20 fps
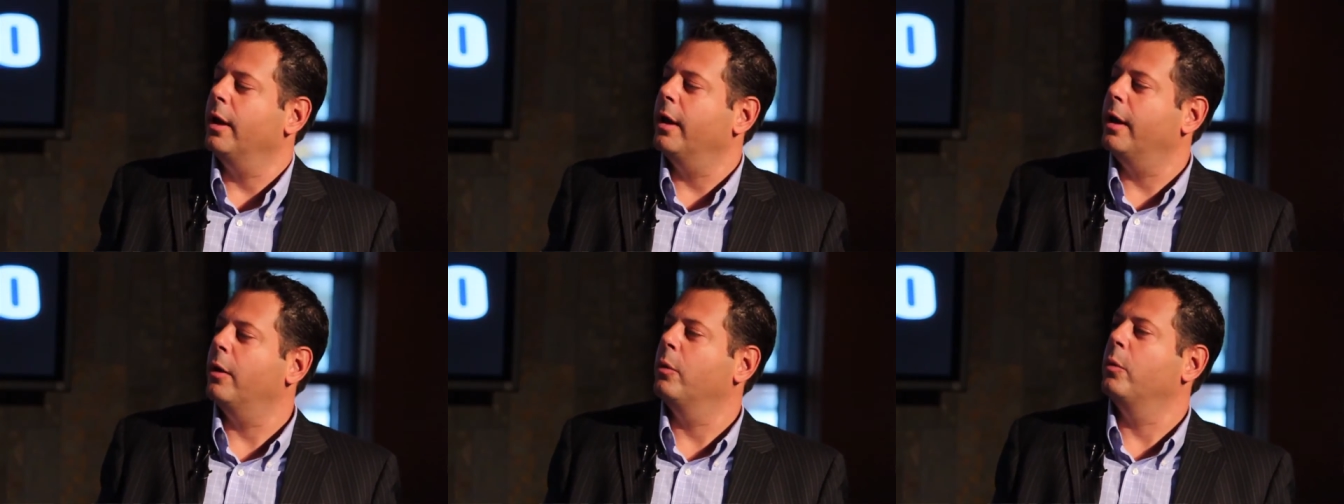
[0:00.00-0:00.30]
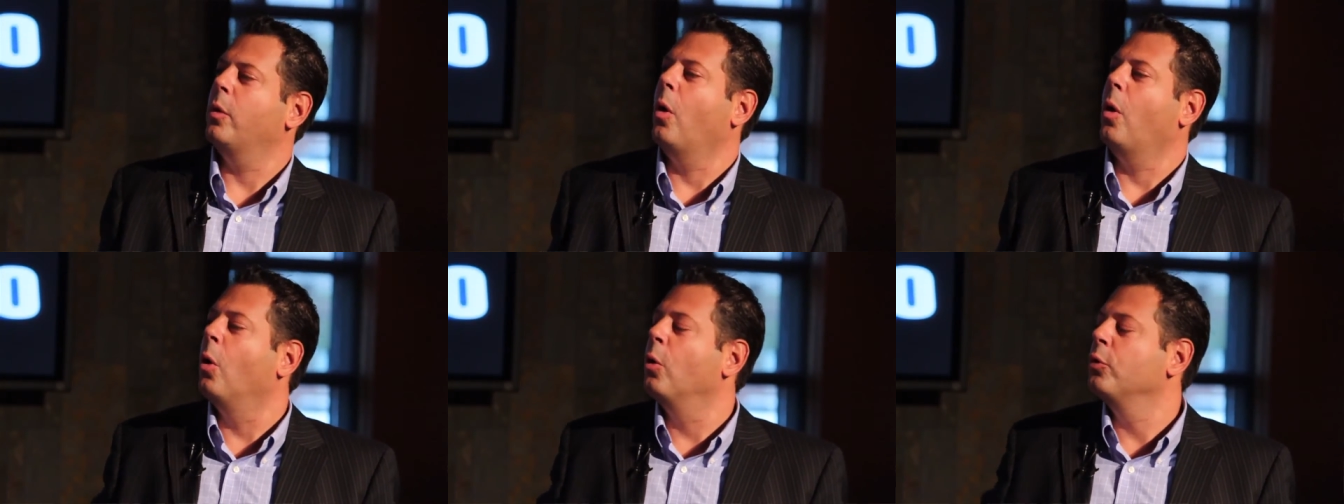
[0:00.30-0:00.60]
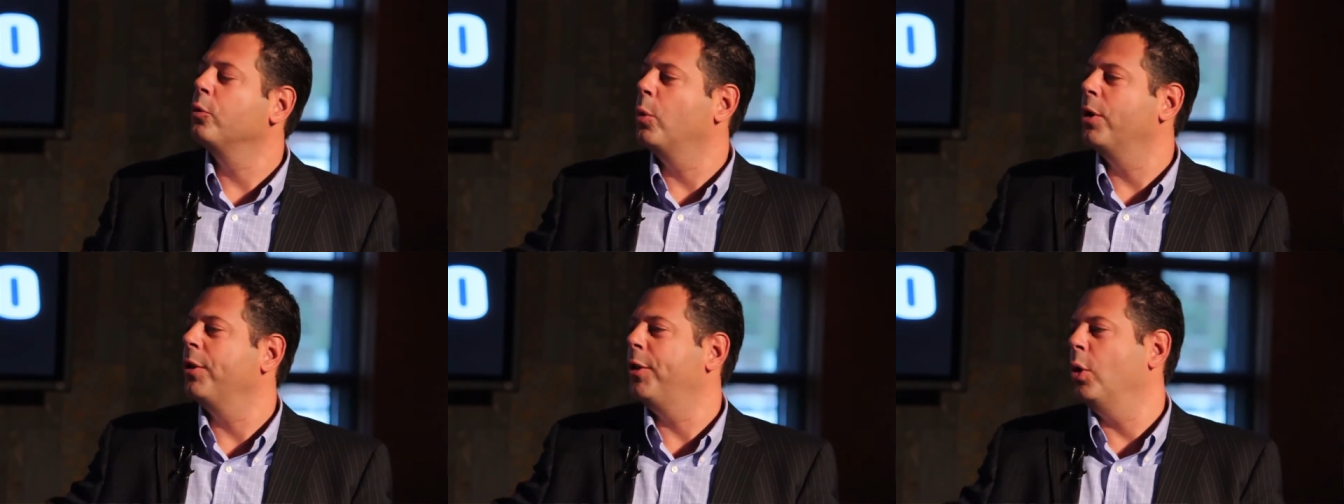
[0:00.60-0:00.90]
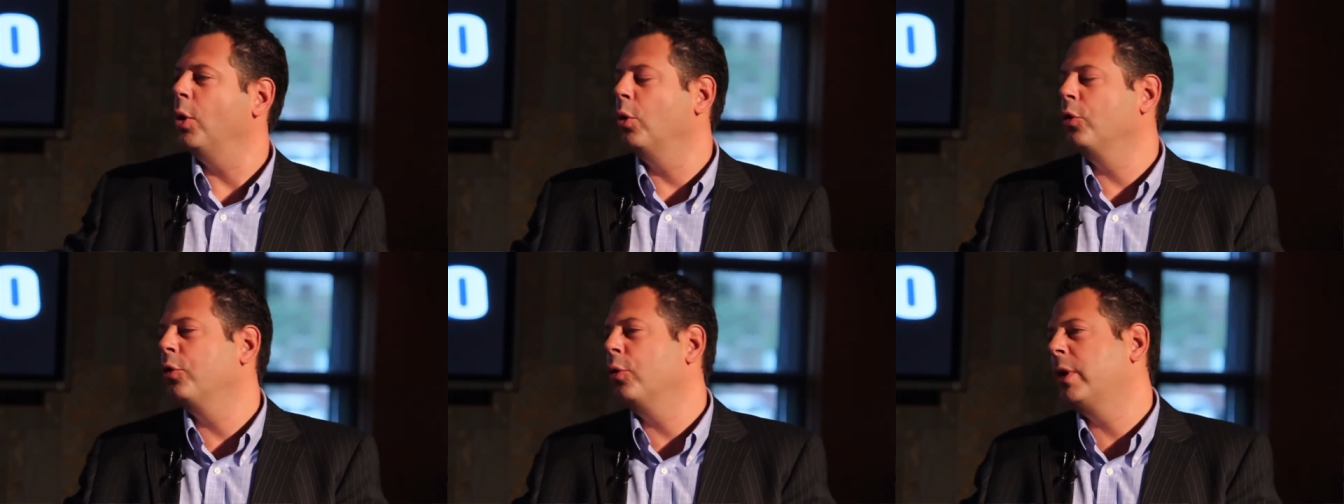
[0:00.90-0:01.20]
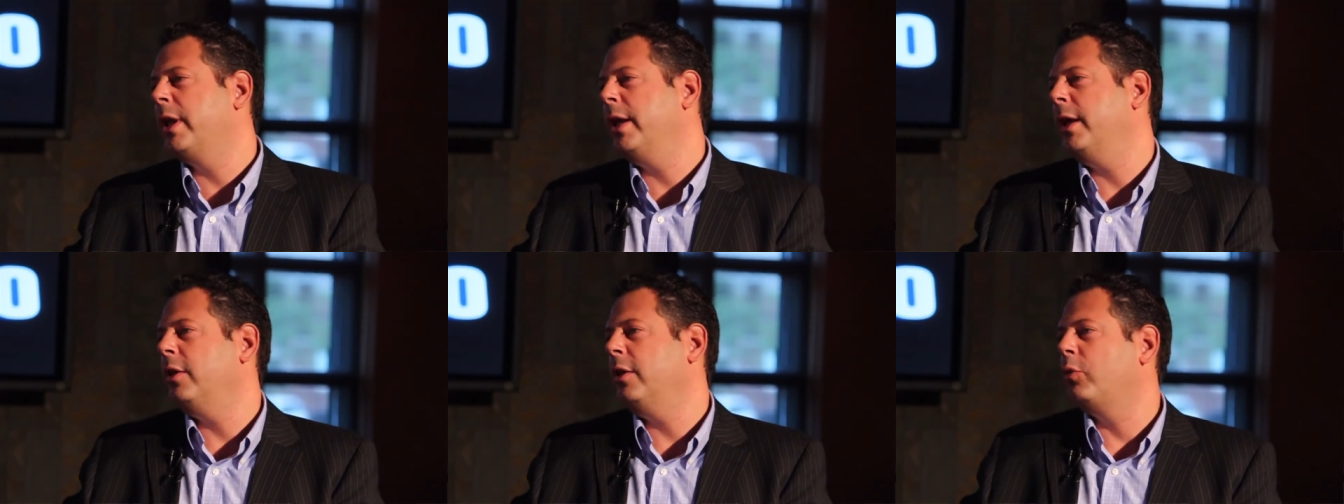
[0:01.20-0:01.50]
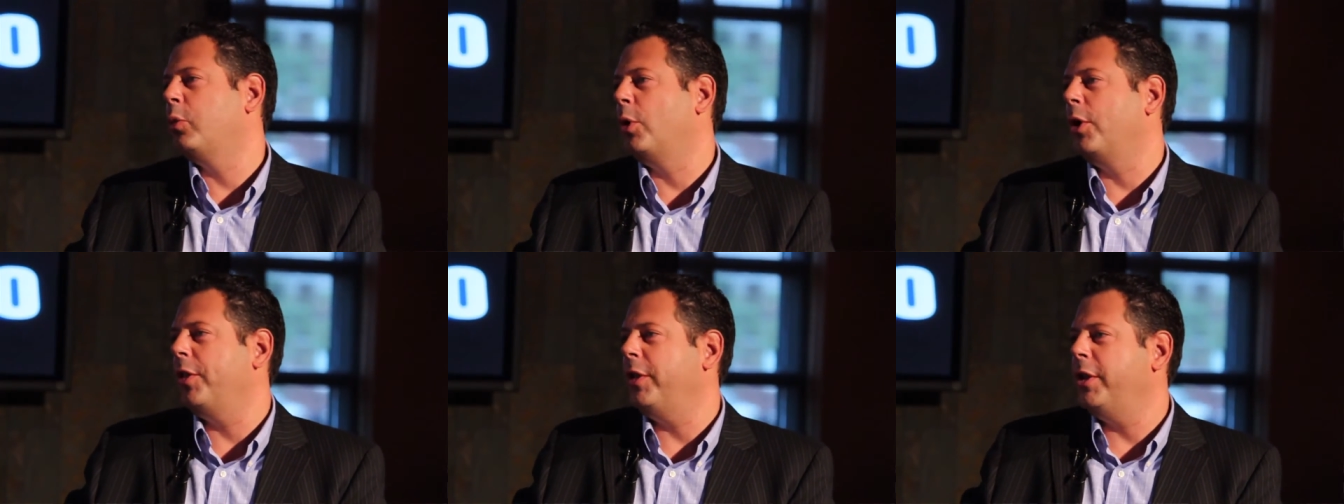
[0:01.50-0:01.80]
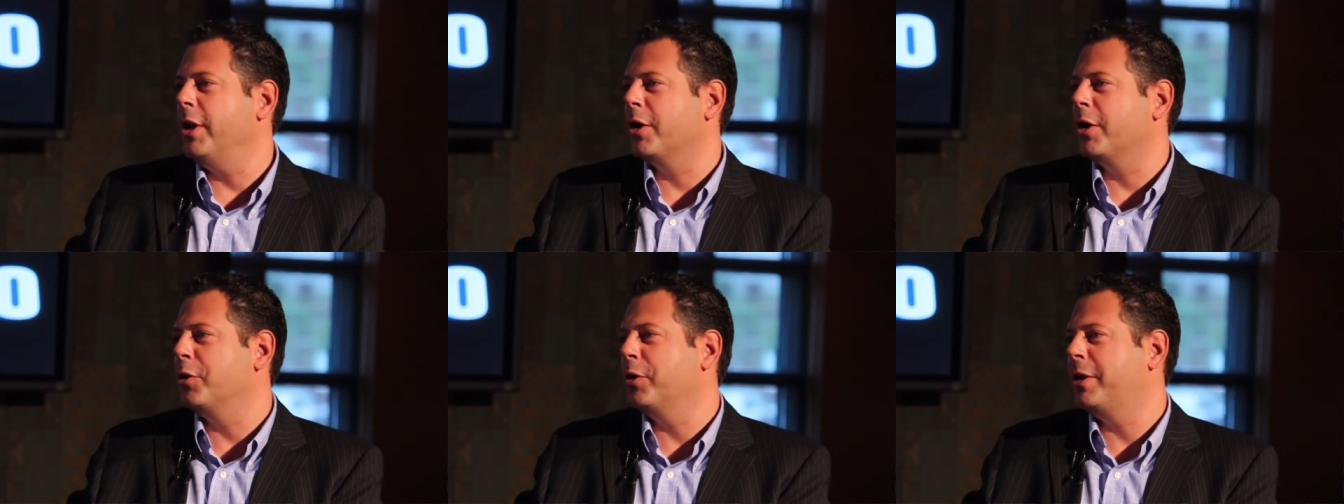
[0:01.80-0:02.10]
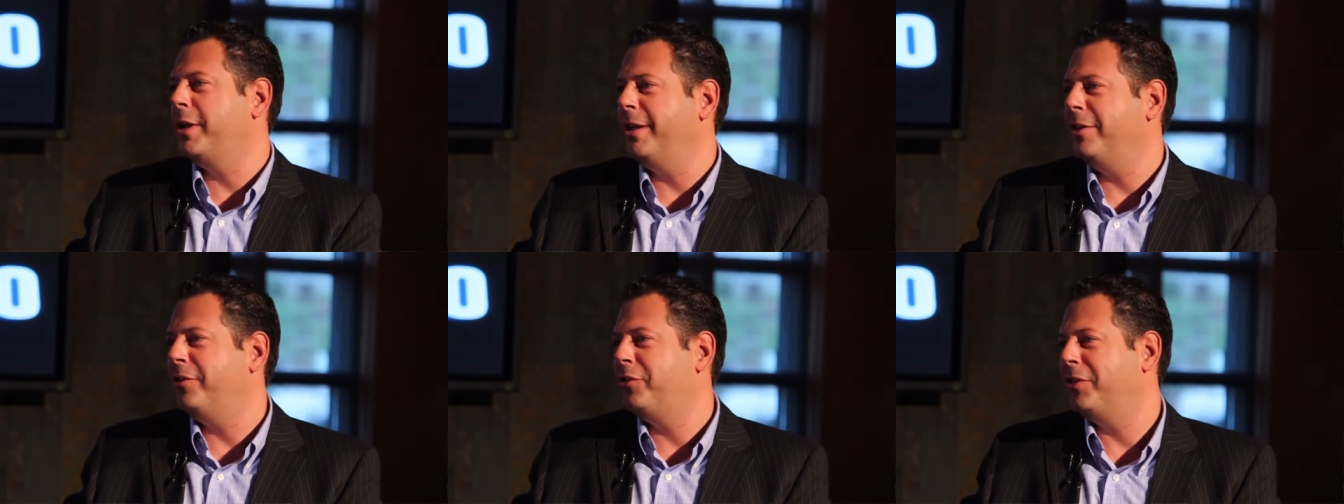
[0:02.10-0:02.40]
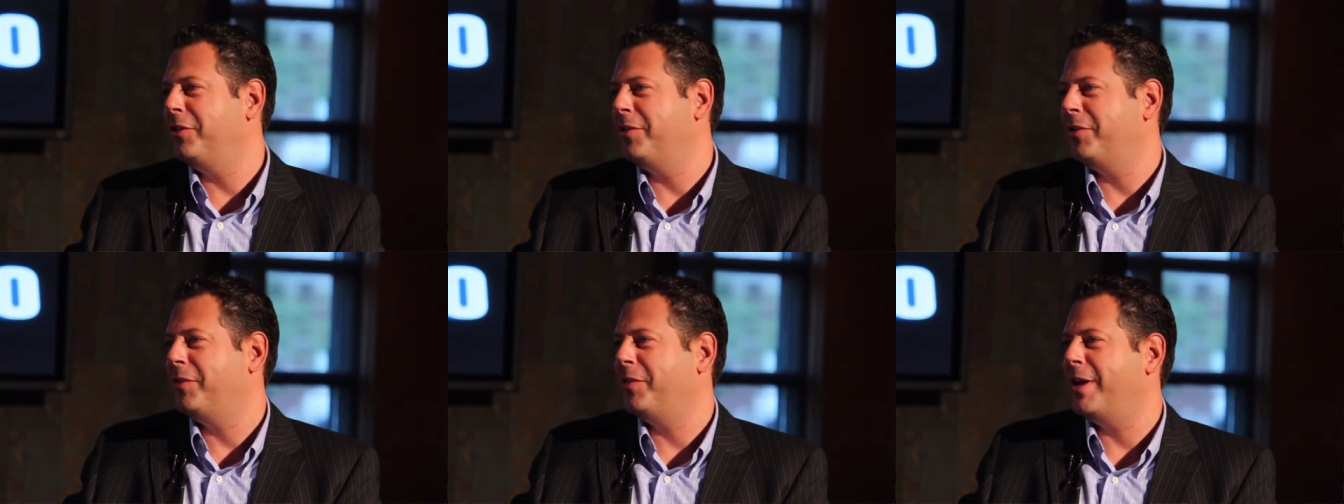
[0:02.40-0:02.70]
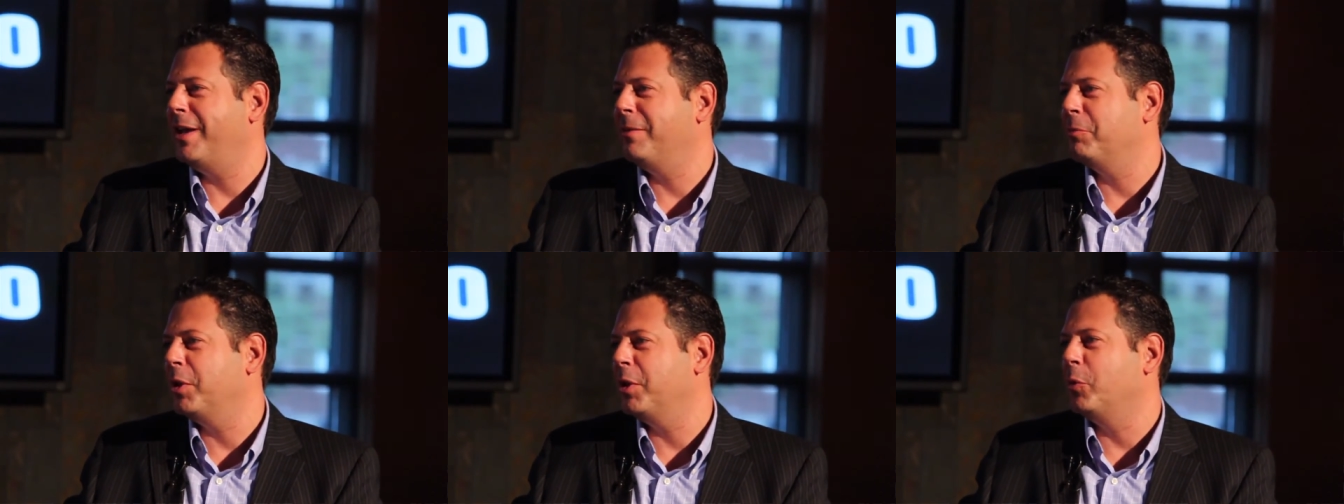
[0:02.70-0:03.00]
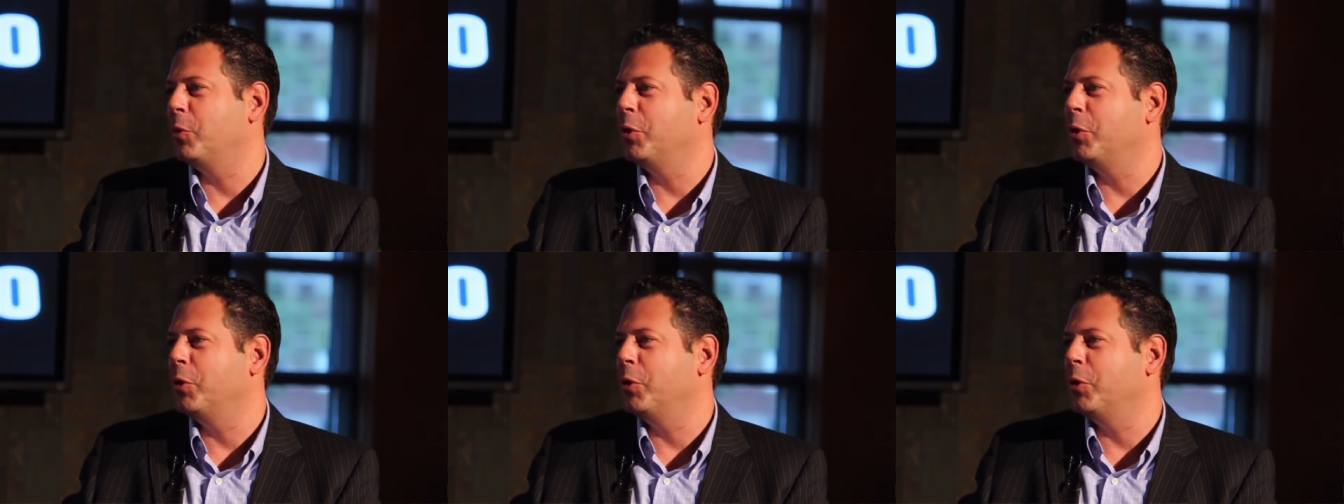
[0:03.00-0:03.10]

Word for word: uh, old one of the older kids, one of the younger kids in the family?